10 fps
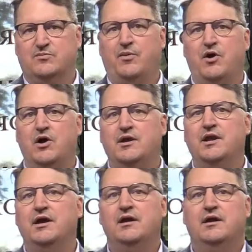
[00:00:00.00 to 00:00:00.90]
upon
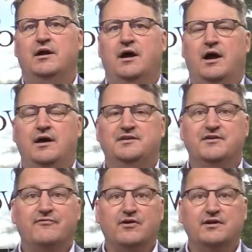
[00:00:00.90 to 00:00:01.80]

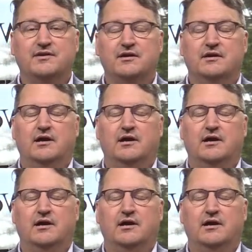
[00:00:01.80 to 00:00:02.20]
different